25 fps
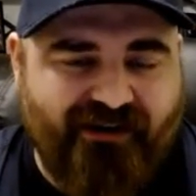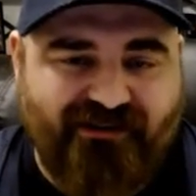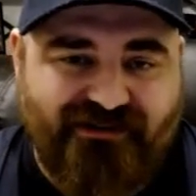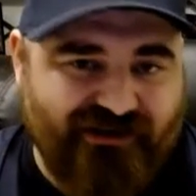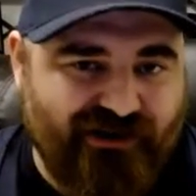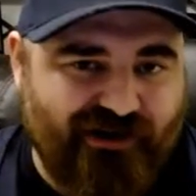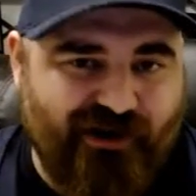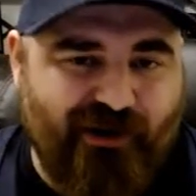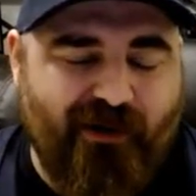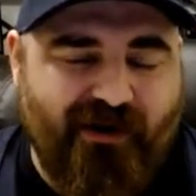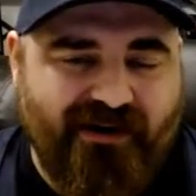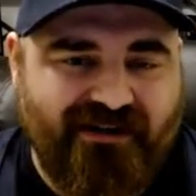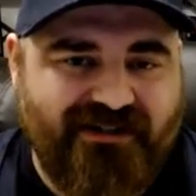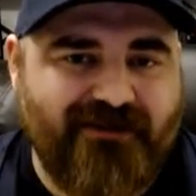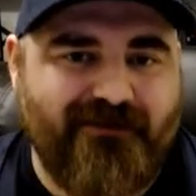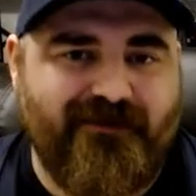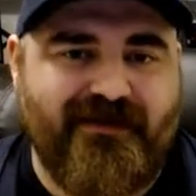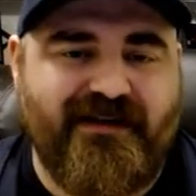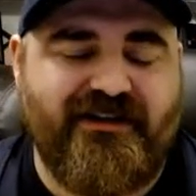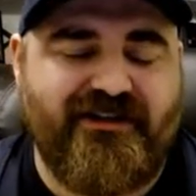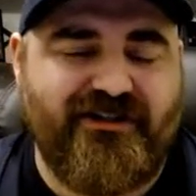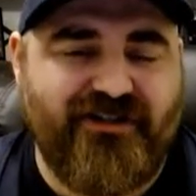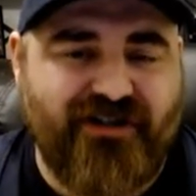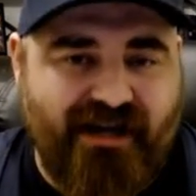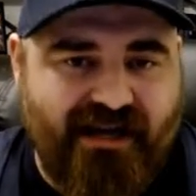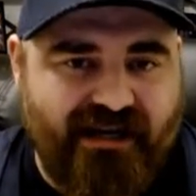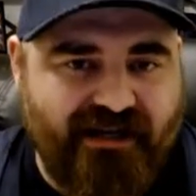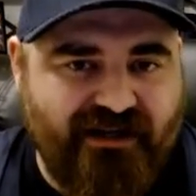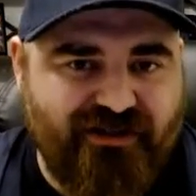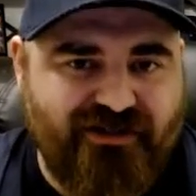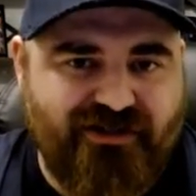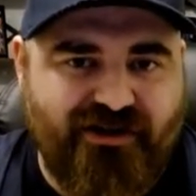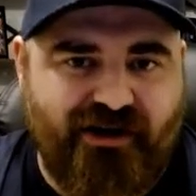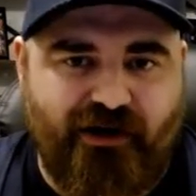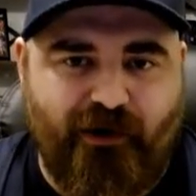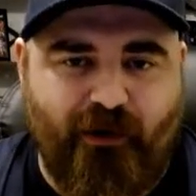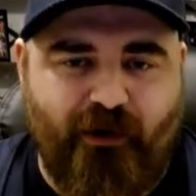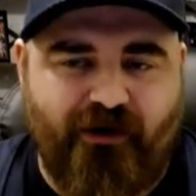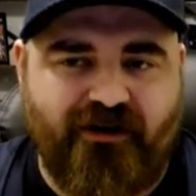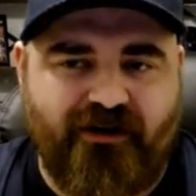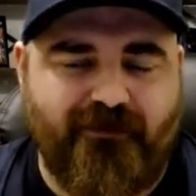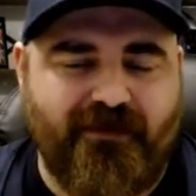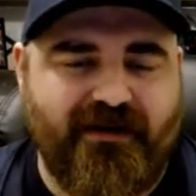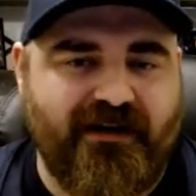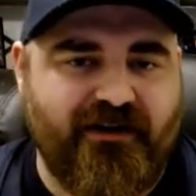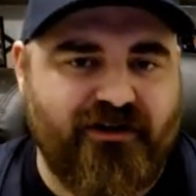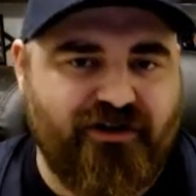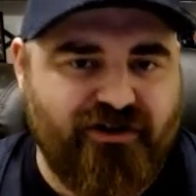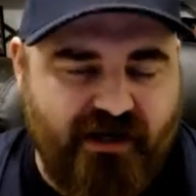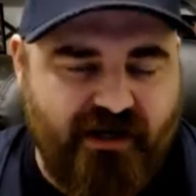They're going to be changed, they're going to
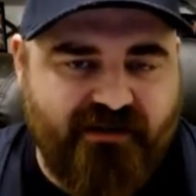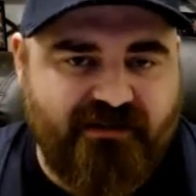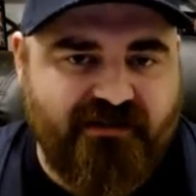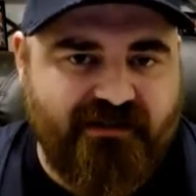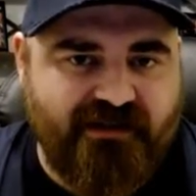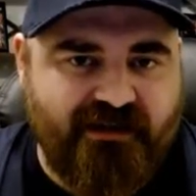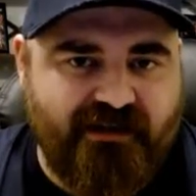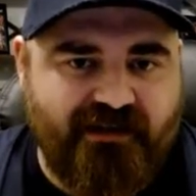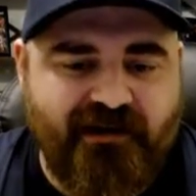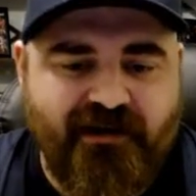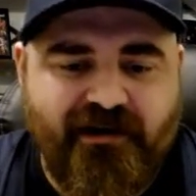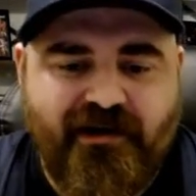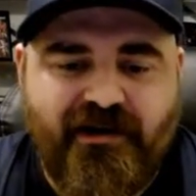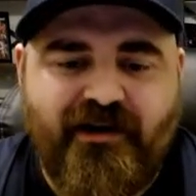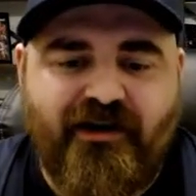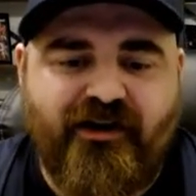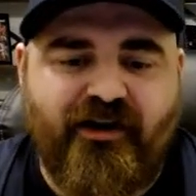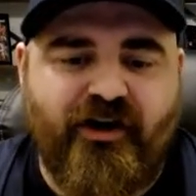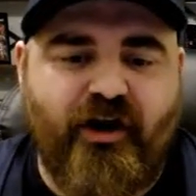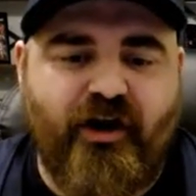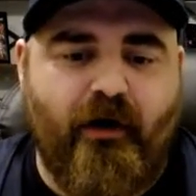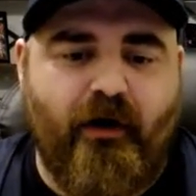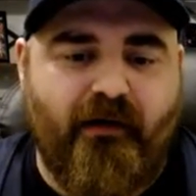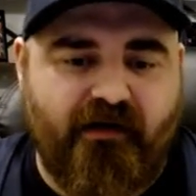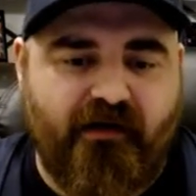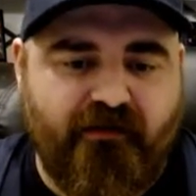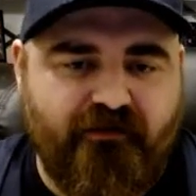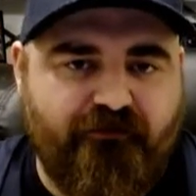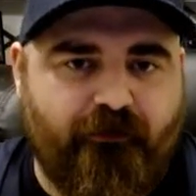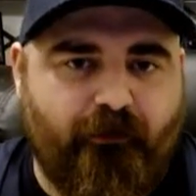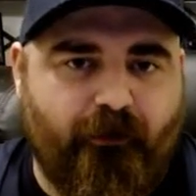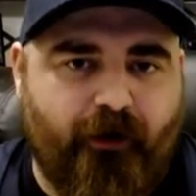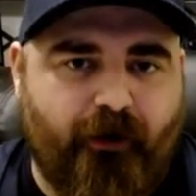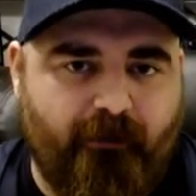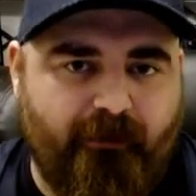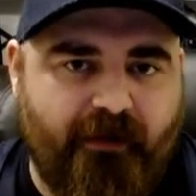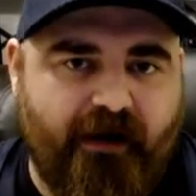be adjusted going forward.